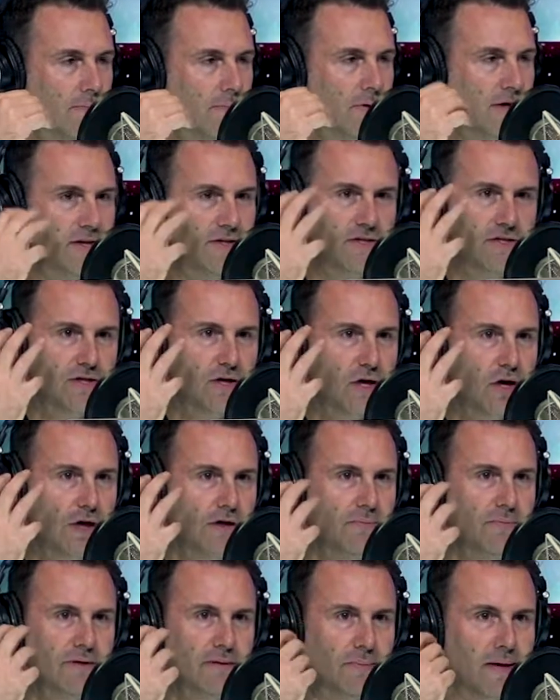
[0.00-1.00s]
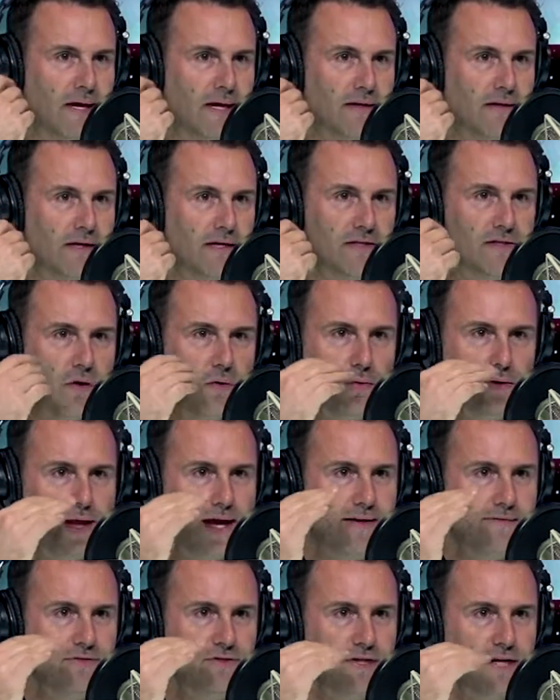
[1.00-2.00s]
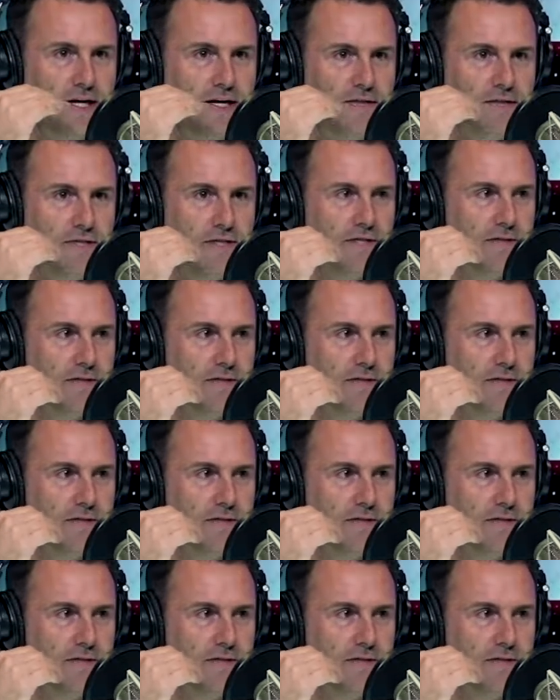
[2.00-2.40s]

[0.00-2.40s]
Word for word: but it just hooked me, man. His whole life changed.